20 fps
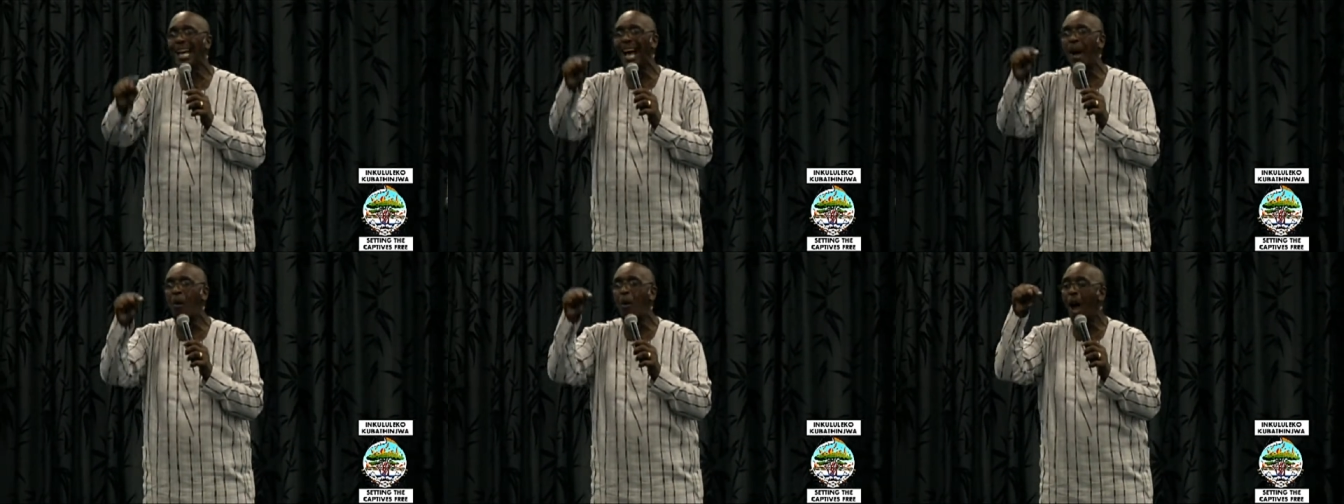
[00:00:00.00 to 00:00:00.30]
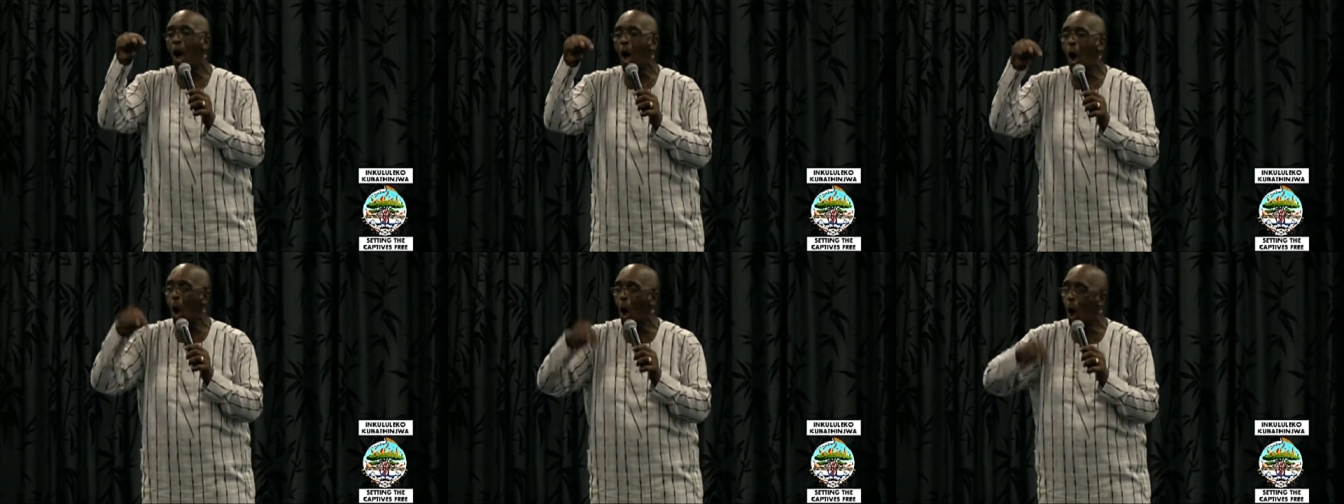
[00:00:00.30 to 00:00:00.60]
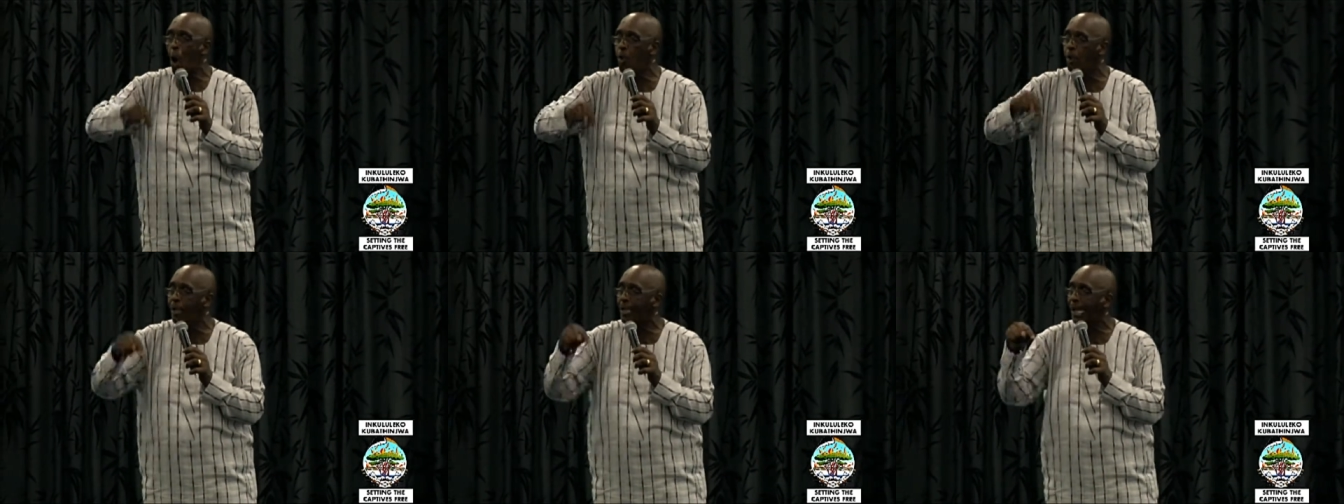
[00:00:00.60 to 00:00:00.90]
our
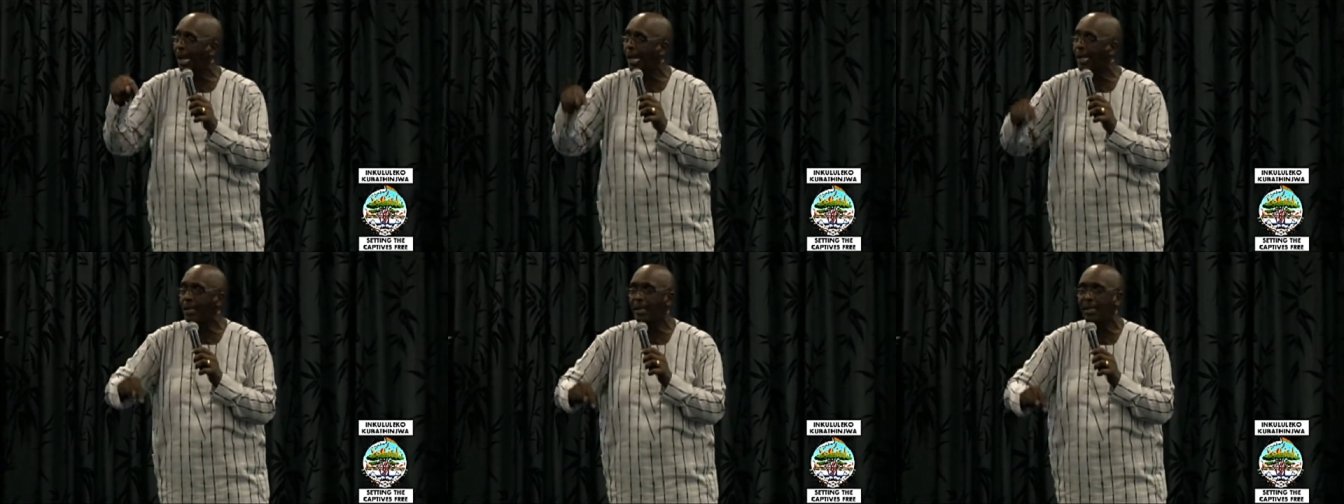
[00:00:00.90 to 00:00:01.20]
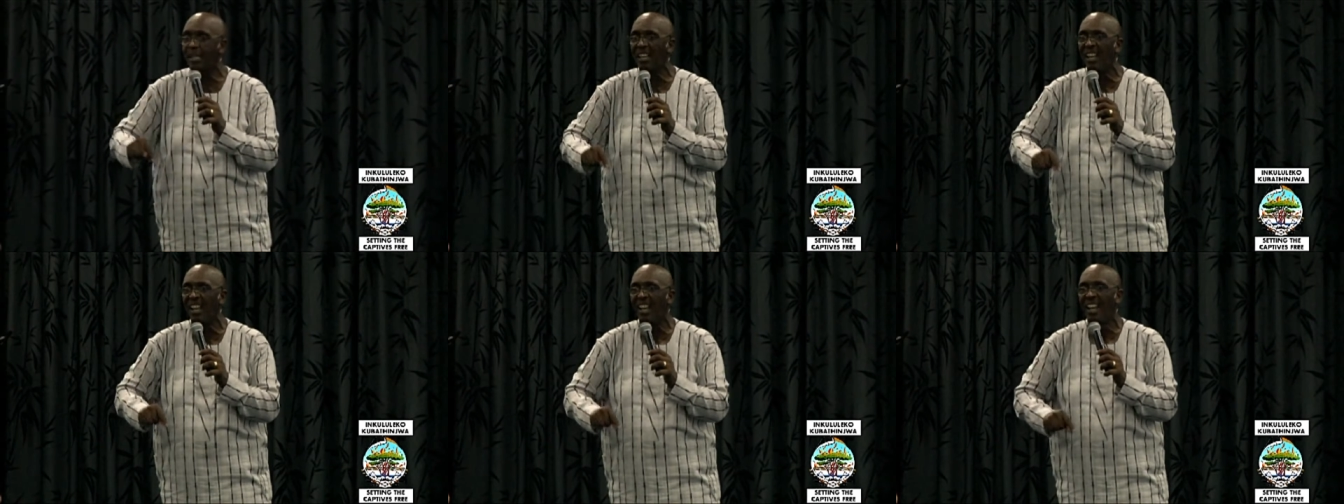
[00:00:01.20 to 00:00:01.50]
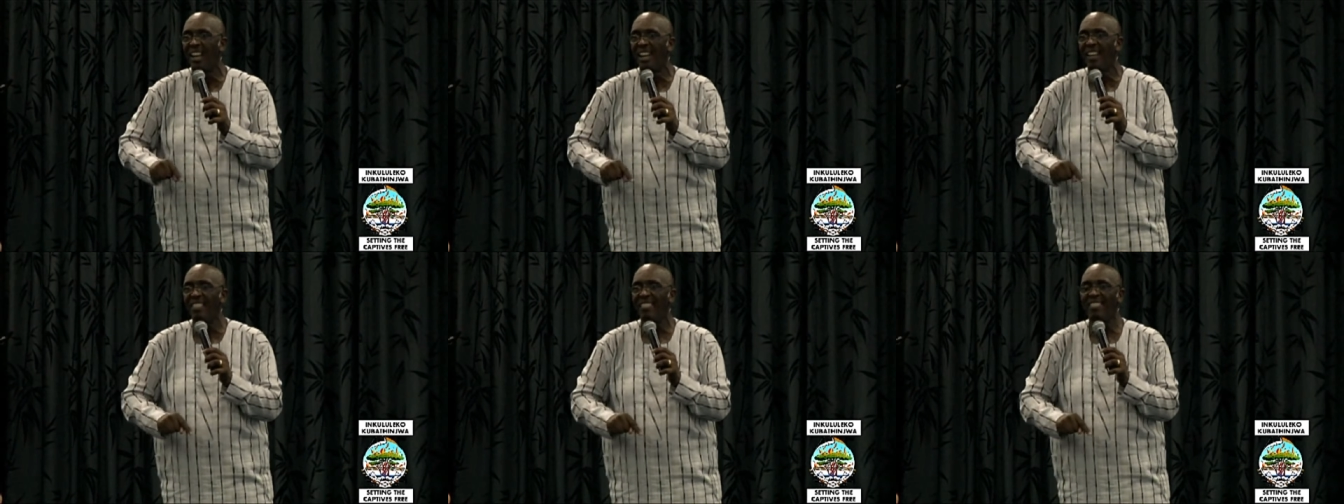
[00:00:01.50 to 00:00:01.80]
own country.
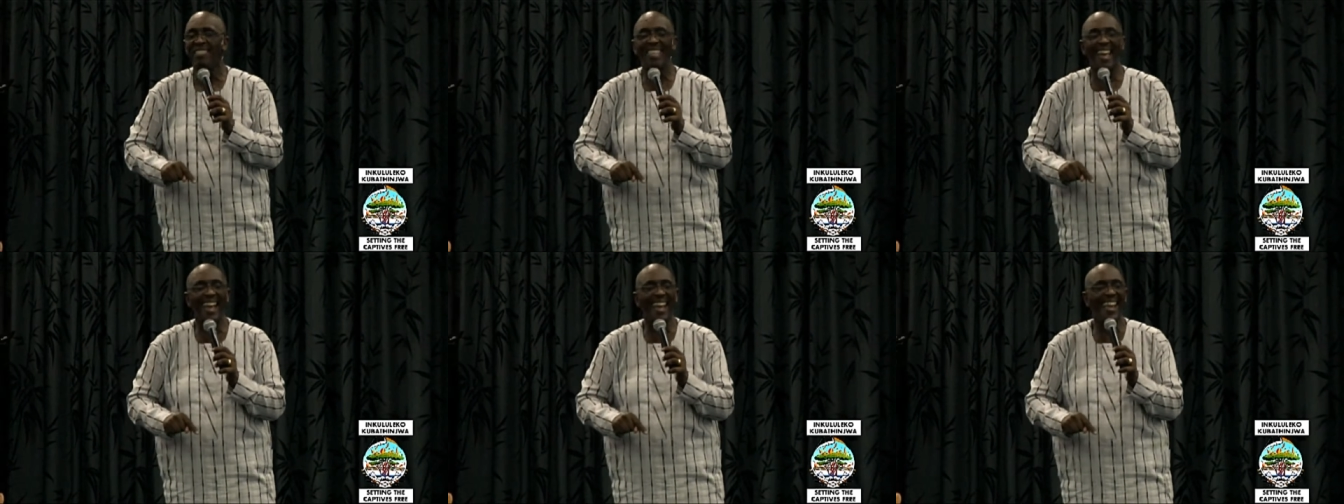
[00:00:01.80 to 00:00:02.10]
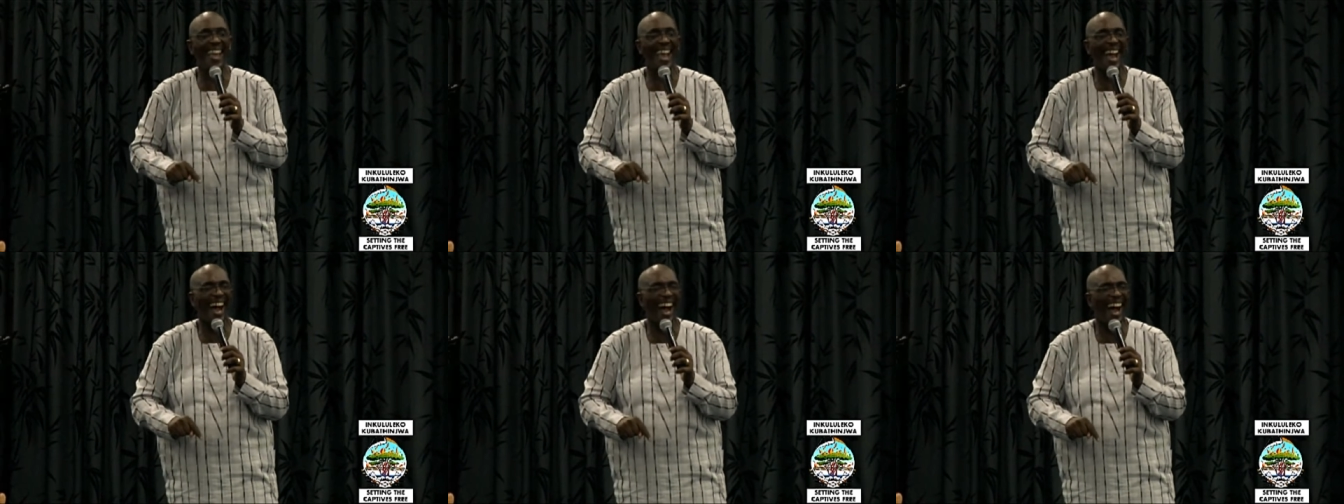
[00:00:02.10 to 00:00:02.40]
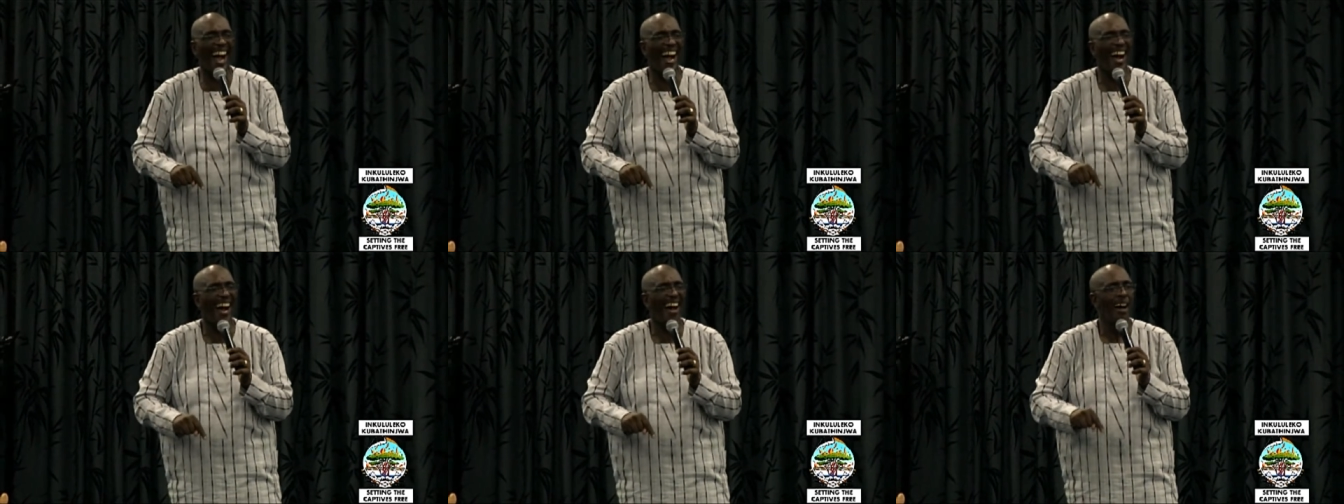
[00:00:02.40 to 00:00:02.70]
They
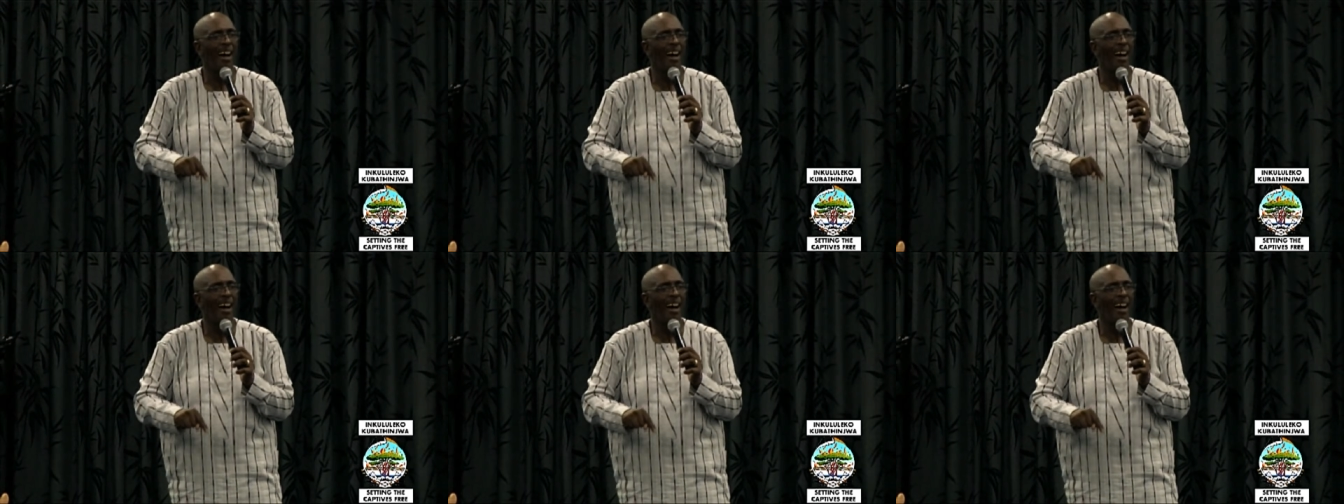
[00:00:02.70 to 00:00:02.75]
are,